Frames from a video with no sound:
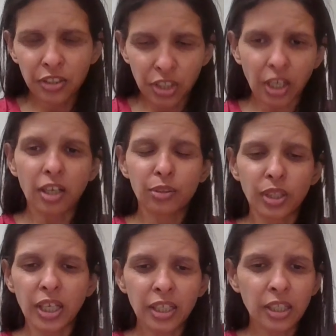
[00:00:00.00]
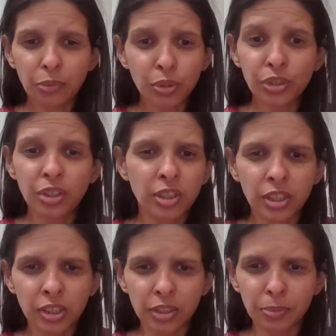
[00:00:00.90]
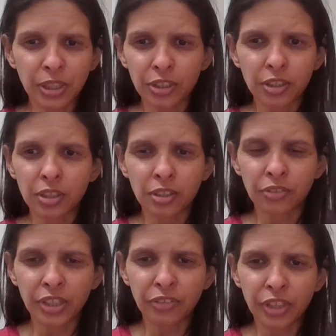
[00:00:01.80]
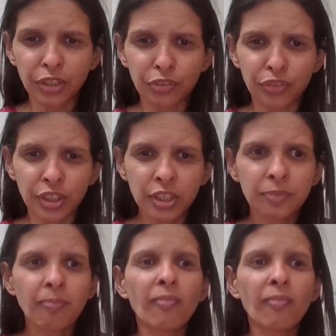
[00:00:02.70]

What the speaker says: Yeah, okay, I want to learn this because this is a very, very good verse.